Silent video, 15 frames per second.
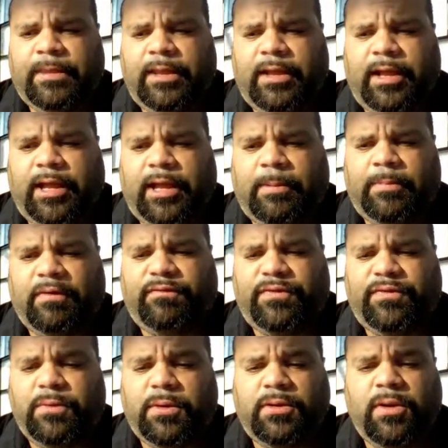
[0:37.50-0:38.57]
Um, if
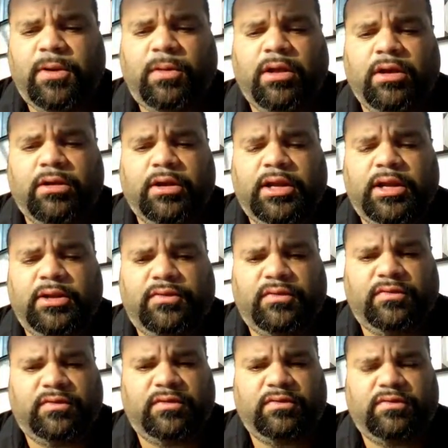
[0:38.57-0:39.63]
you are no longer
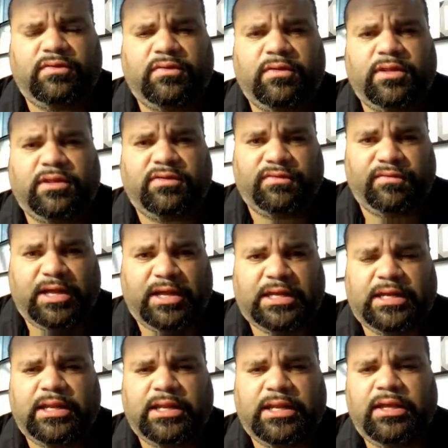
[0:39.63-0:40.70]
interested, sir, that's
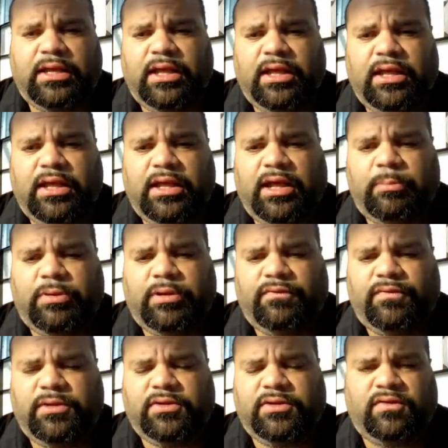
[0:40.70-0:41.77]
fine. Uh, but
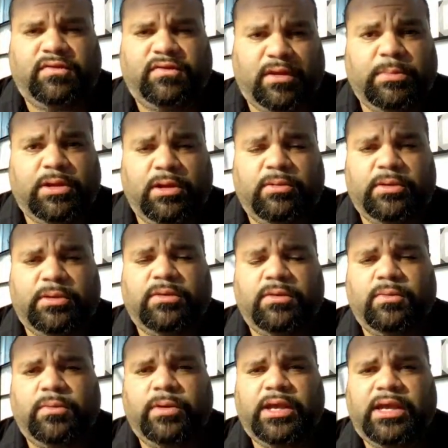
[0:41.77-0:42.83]
if you could just let me know either
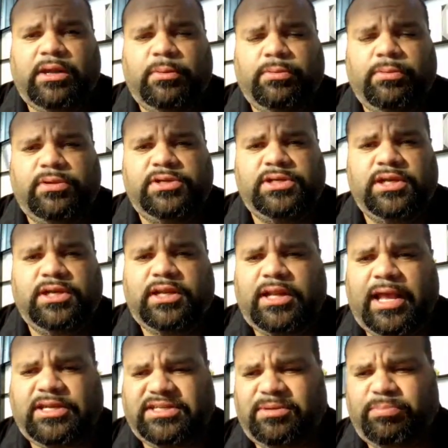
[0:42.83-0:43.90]
way, I'd appreciate it.
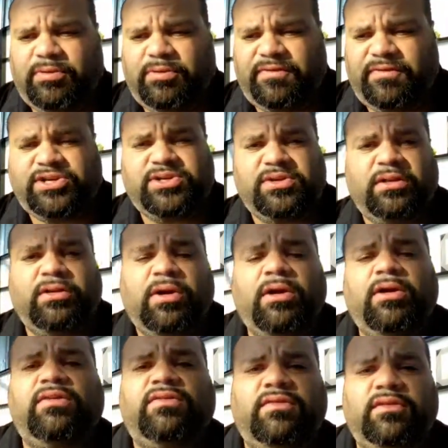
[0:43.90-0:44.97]
As a professional
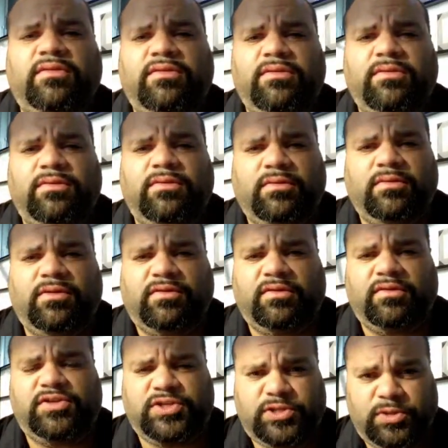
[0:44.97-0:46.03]
courtesy to you, sir,
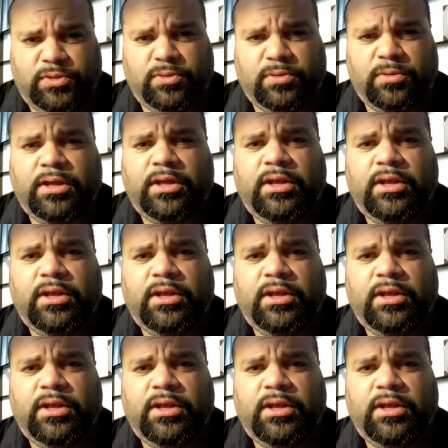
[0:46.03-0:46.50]
since you